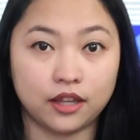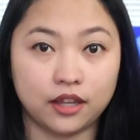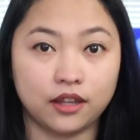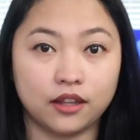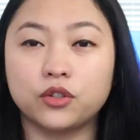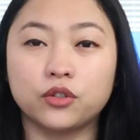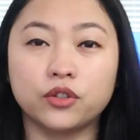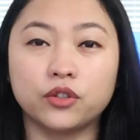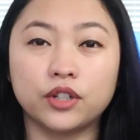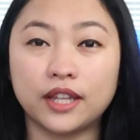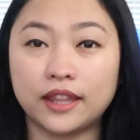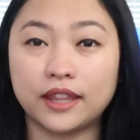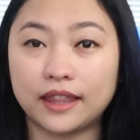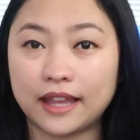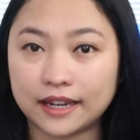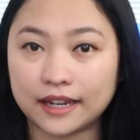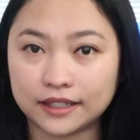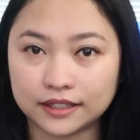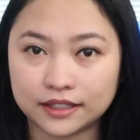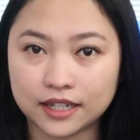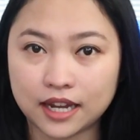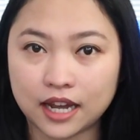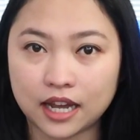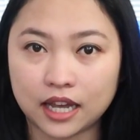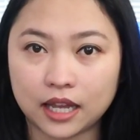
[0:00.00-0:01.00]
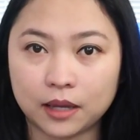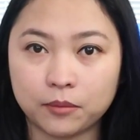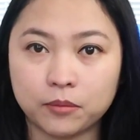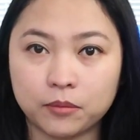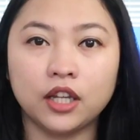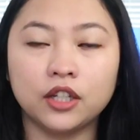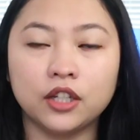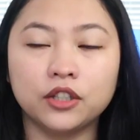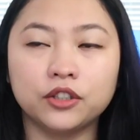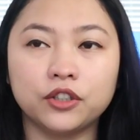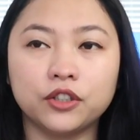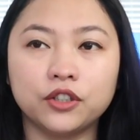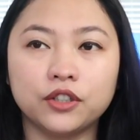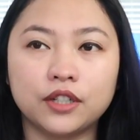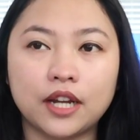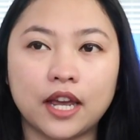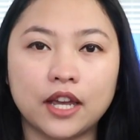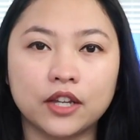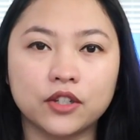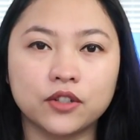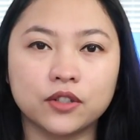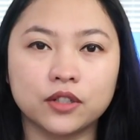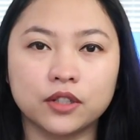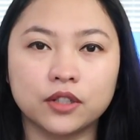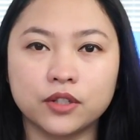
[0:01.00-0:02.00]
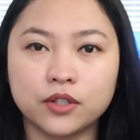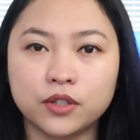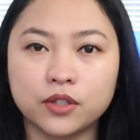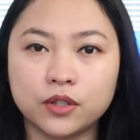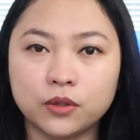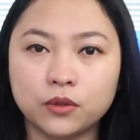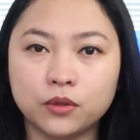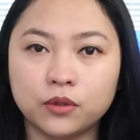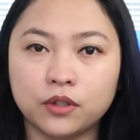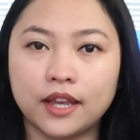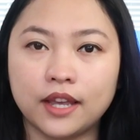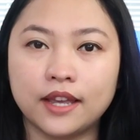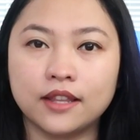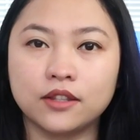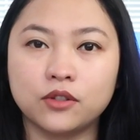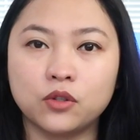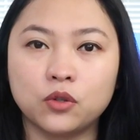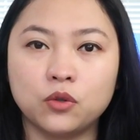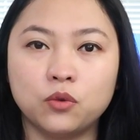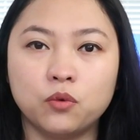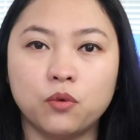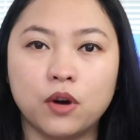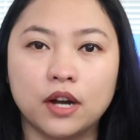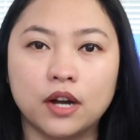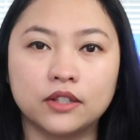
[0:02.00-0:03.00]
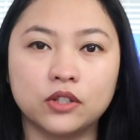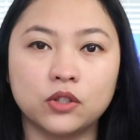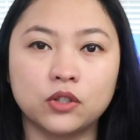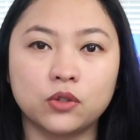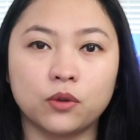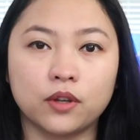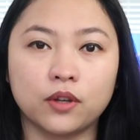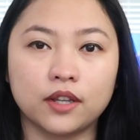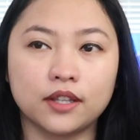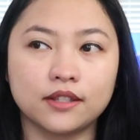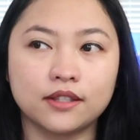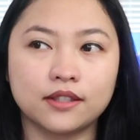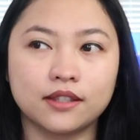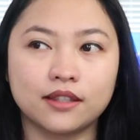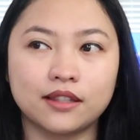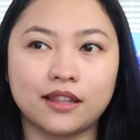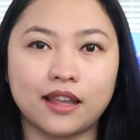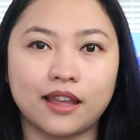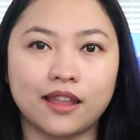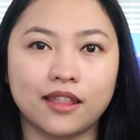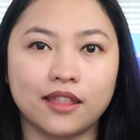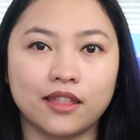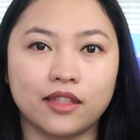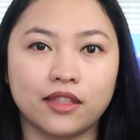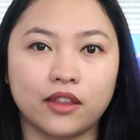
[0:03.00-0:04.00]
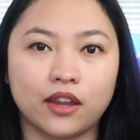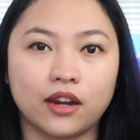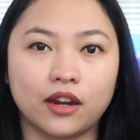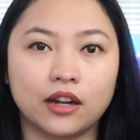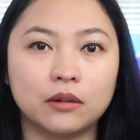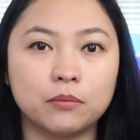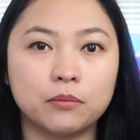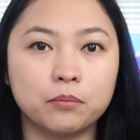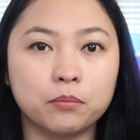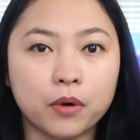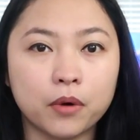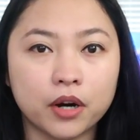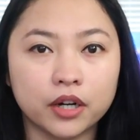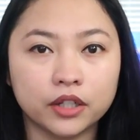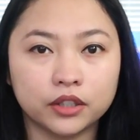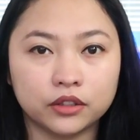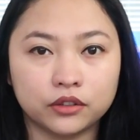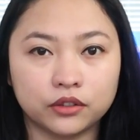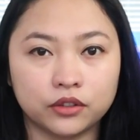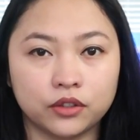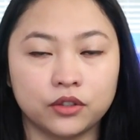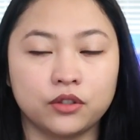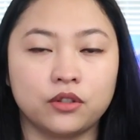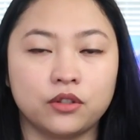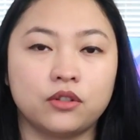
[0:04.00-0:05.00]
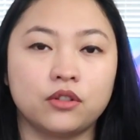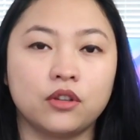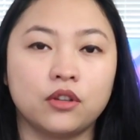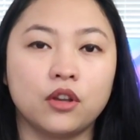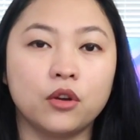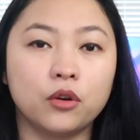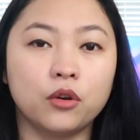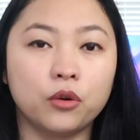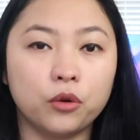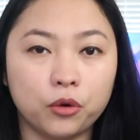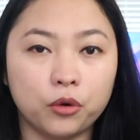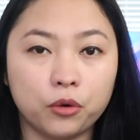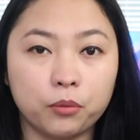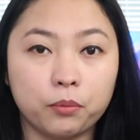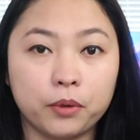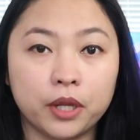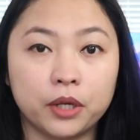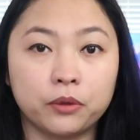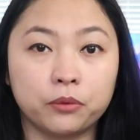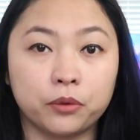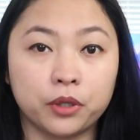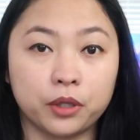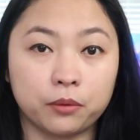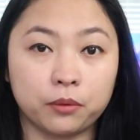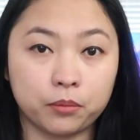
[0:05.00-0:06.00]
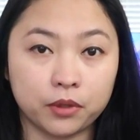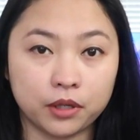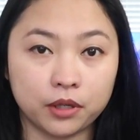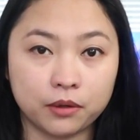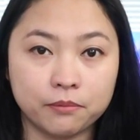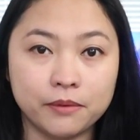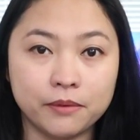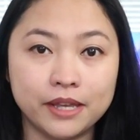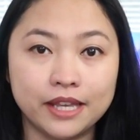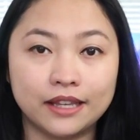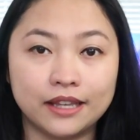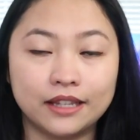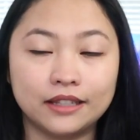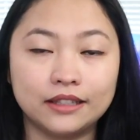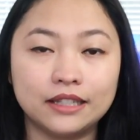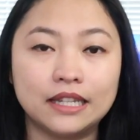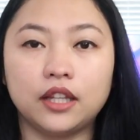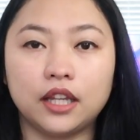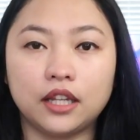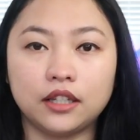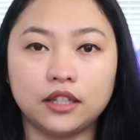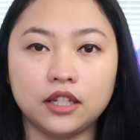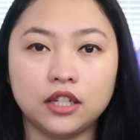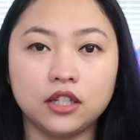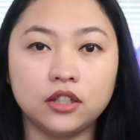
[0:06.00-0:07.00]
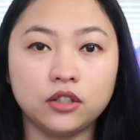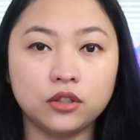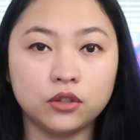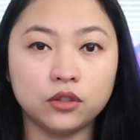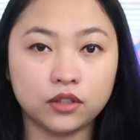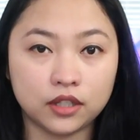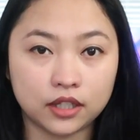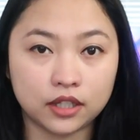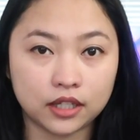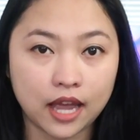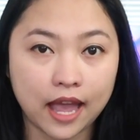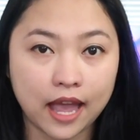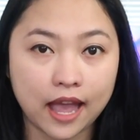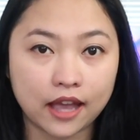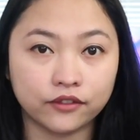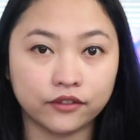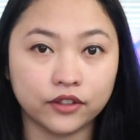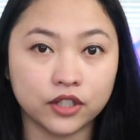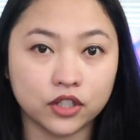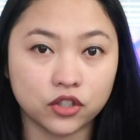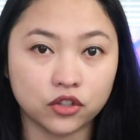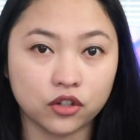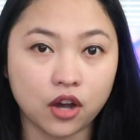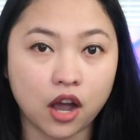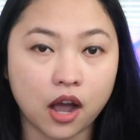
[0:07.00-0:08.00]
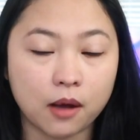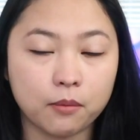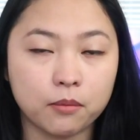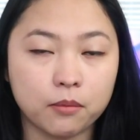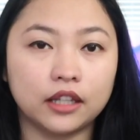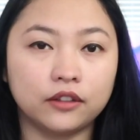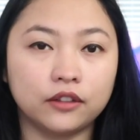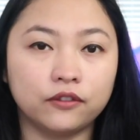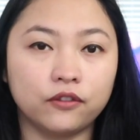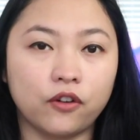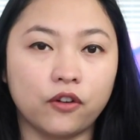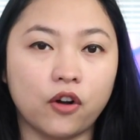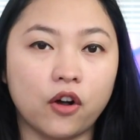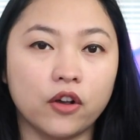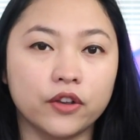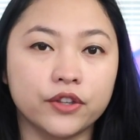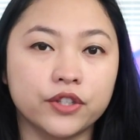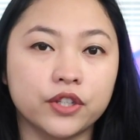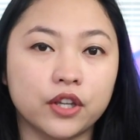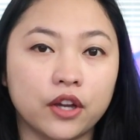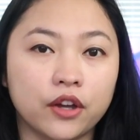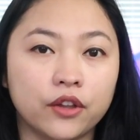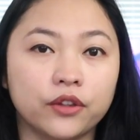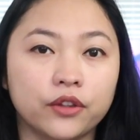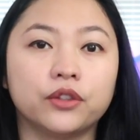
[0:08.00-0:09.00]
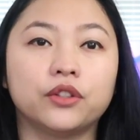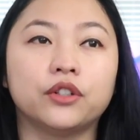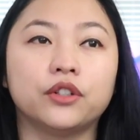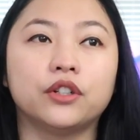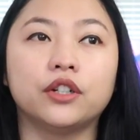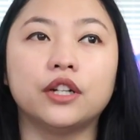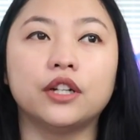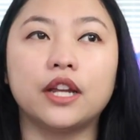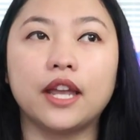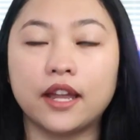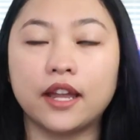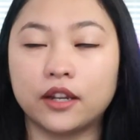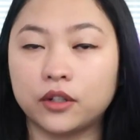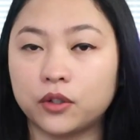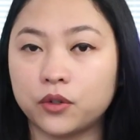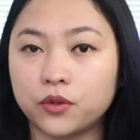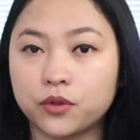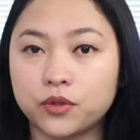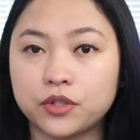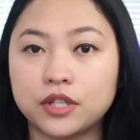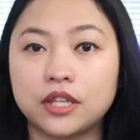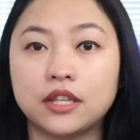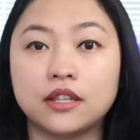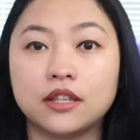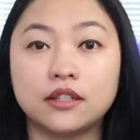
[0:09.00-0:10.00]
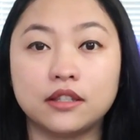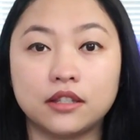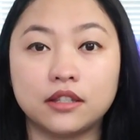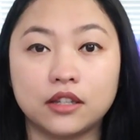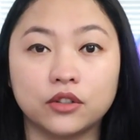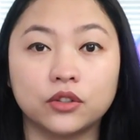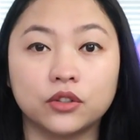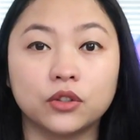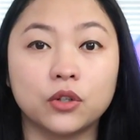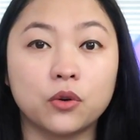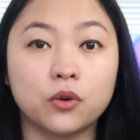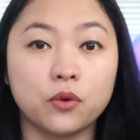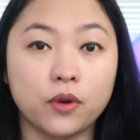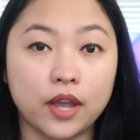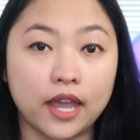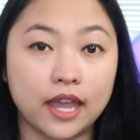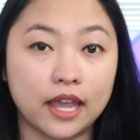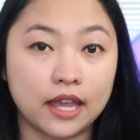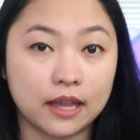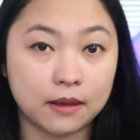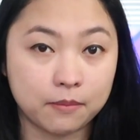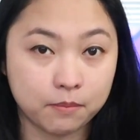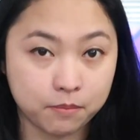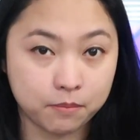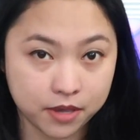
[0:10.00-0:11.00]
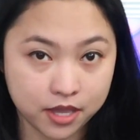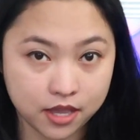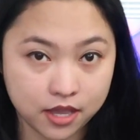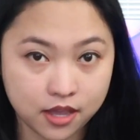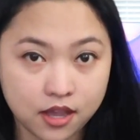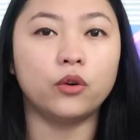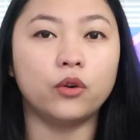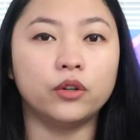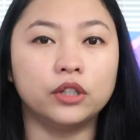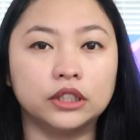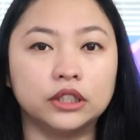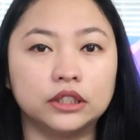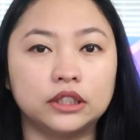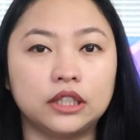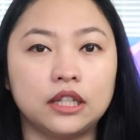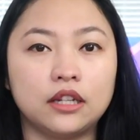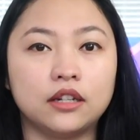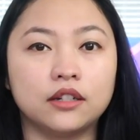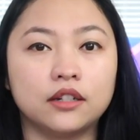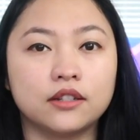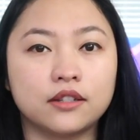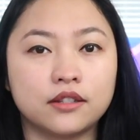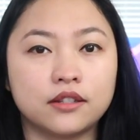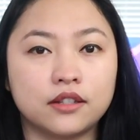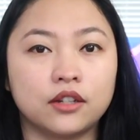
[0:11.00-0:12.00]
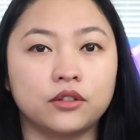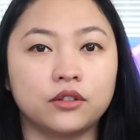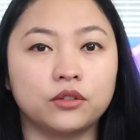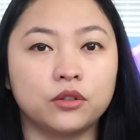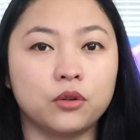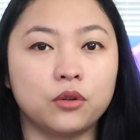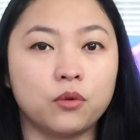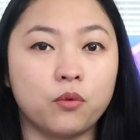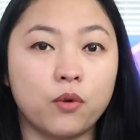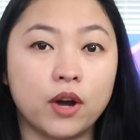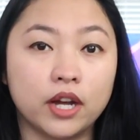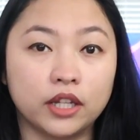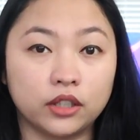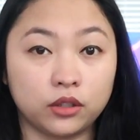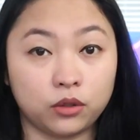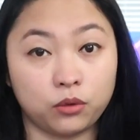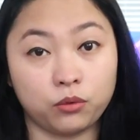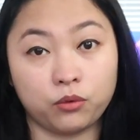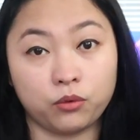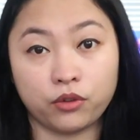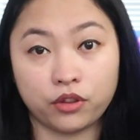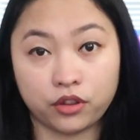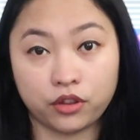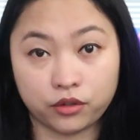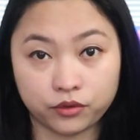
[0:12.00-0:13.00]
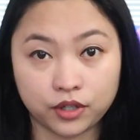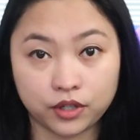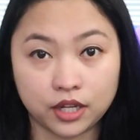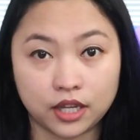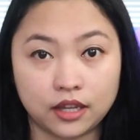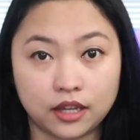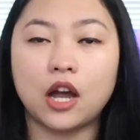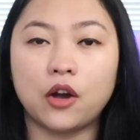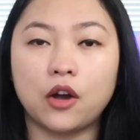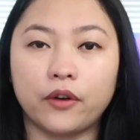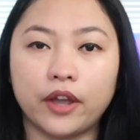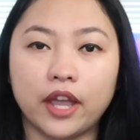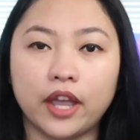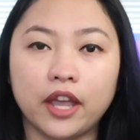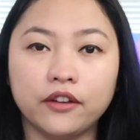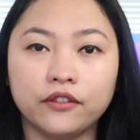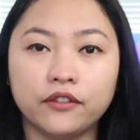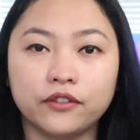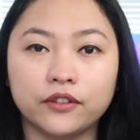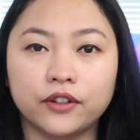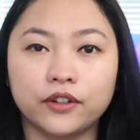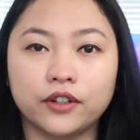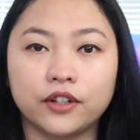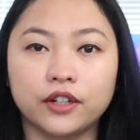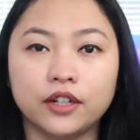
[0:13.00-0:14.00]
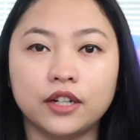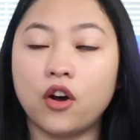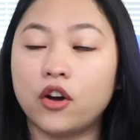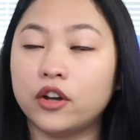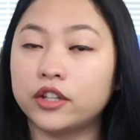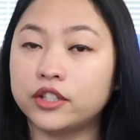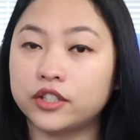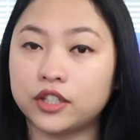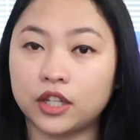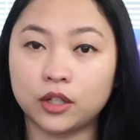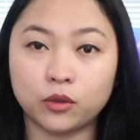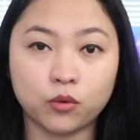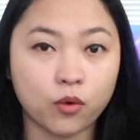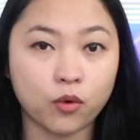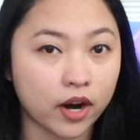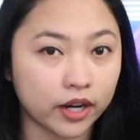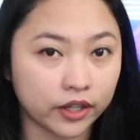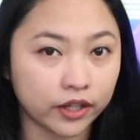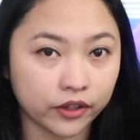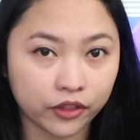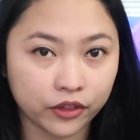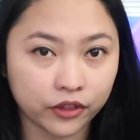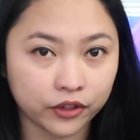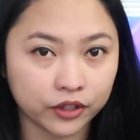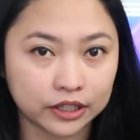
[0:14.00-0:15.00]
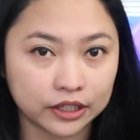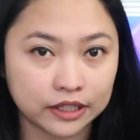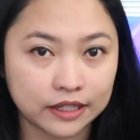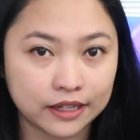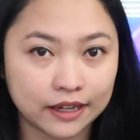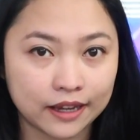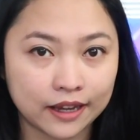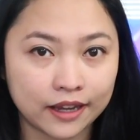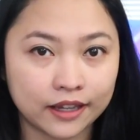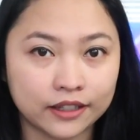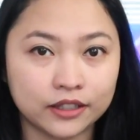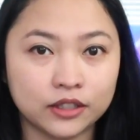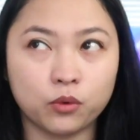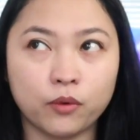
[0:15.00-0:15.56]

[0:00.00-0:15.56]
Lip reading: During that time, international students who wants to extend their partner's open work permit, they need to have a job that falls under NOC 0AP or Tier 0123. However, on January 30th,